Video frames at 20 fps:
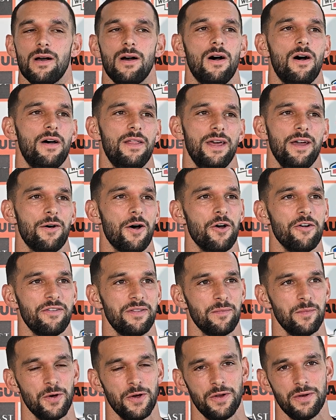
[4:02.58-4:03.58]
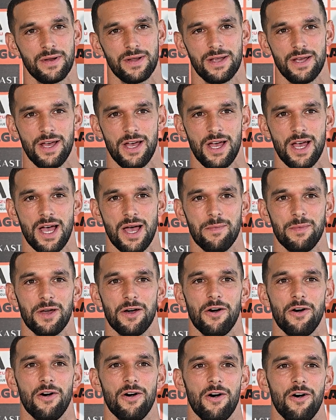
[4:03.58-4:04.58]
Oh, they were over the moon.
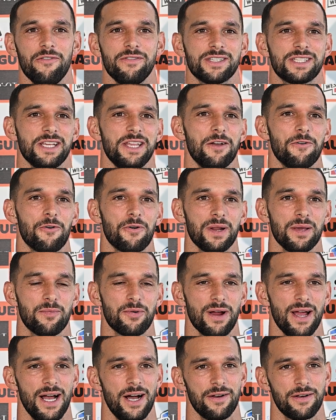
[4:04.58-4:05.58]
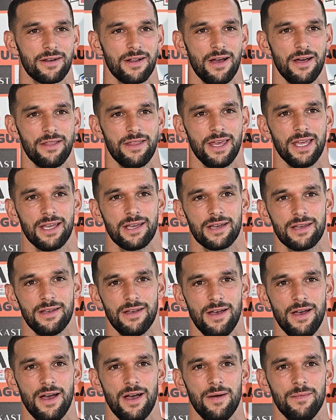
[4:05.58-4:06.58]
They're already proud, I think,
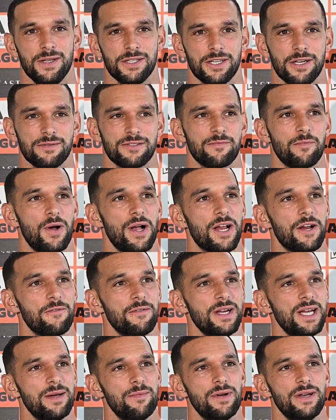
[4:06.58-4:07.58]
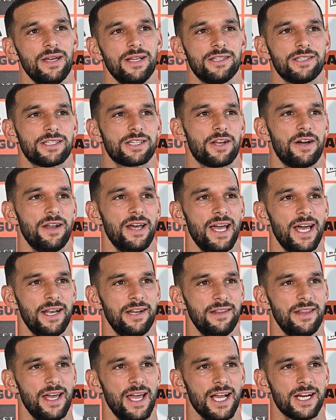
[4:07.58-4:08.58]
in terms of my career, but it just kind of
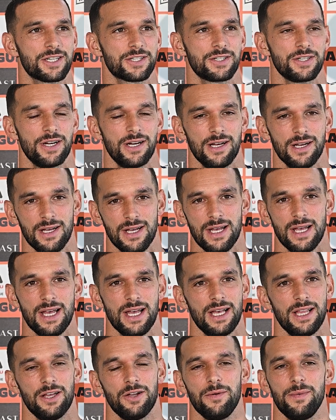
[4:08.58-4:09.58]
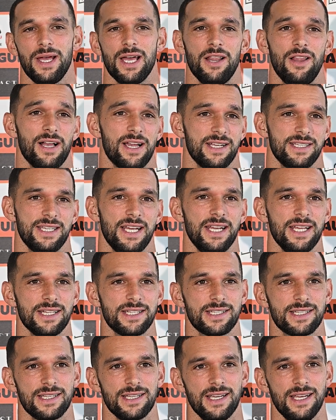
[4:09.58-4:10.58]
added that extra little bit. And like I said,
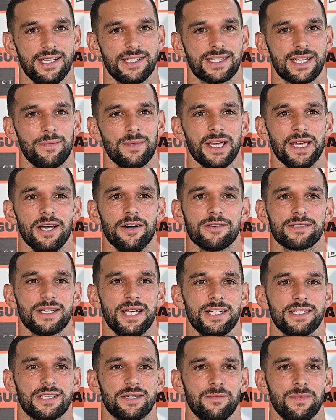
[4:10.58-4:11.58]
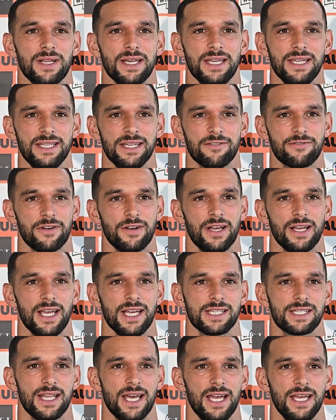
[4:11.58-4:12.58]
it's something else that's completely different, I
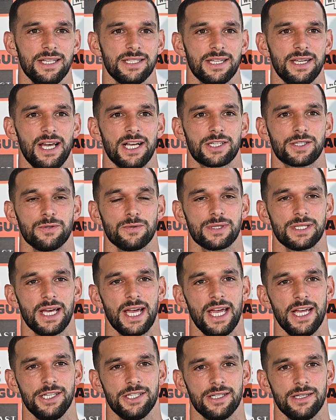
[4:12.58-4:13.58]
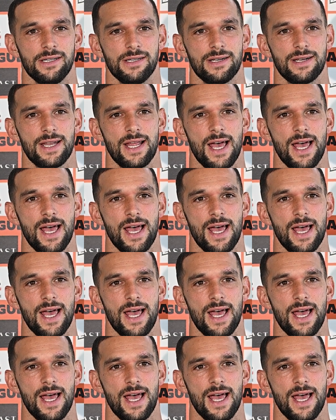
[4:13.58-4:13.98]
guess, that international stage and